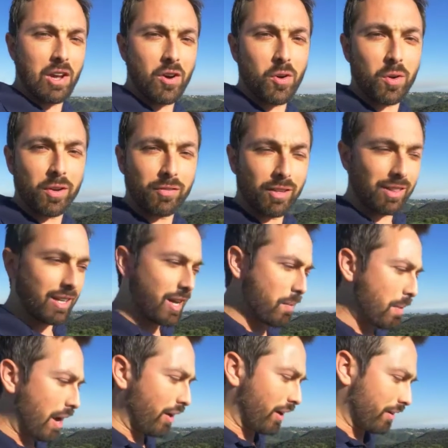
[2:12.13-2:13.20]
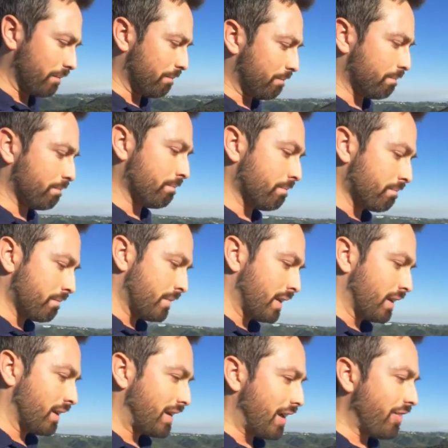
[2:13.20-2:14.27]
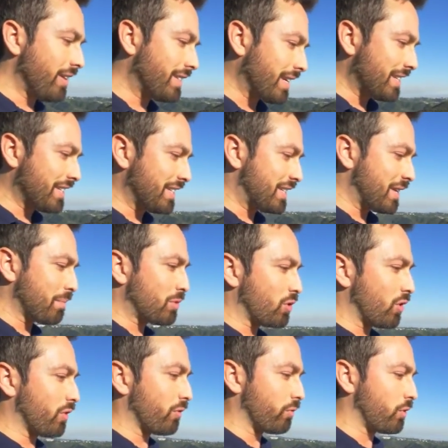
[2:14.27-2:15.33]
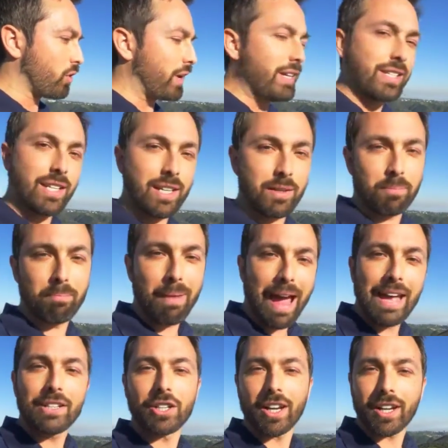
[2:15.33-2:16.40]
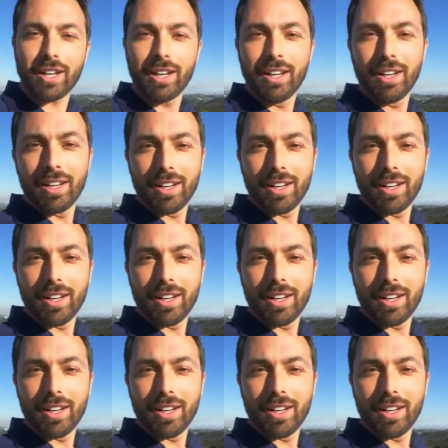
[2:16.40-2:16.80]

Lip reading: low if you think about it. Now, this isn't some sort of crazy magic.